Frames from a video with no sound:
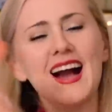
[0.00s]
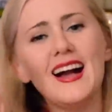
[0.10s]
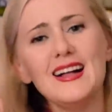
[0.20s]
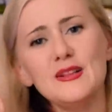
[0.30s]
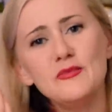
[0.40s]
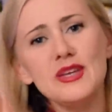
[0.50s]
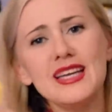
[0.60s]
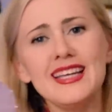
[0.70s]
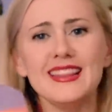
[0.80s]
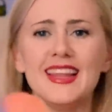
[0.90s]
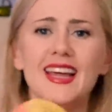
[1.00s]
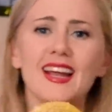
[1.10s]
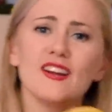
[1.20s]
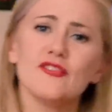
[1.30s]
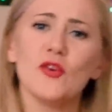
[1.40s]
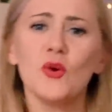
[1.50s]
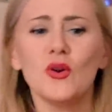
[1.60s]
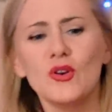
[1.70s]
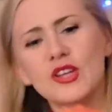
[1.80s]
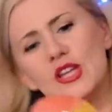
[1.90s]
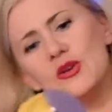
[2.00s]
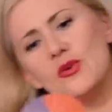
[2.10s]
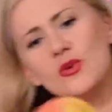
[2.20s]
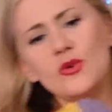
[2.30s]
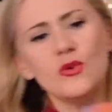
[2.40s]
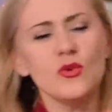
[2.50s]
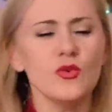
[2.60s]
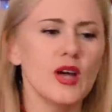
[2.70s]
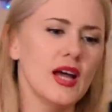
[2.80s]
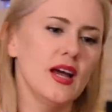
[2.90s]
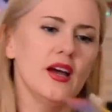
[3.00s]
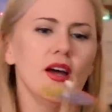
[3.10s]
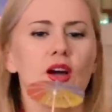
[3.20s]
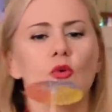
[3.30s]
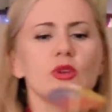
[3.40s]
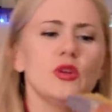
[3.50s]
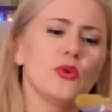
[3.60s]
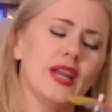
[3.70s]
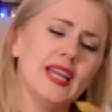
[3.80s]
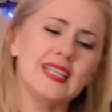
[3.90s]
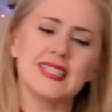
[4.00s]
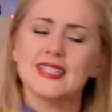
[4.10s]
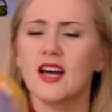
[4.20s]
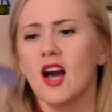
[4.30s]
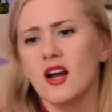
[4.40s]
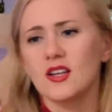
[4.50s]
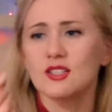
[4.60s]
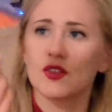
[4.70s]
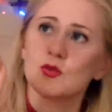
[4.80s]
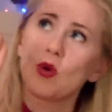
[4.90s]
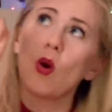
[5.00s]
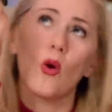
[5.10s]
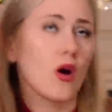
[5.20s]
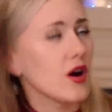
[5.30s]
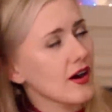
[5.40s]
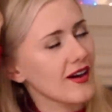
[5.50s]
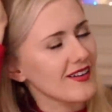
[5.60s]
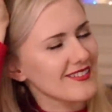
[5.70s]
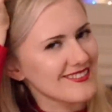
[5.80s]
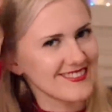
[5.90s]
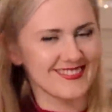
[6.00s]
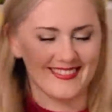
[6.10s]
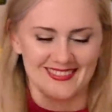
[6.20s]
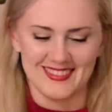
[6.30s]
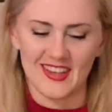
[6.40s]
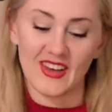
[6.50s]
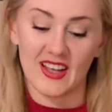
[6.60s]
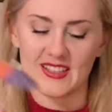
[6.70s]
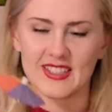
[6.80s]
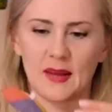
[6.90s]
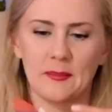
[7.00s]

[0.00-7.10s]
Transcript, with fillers: I'll be there for you when the rain starts to pour. Okay, I'll stop.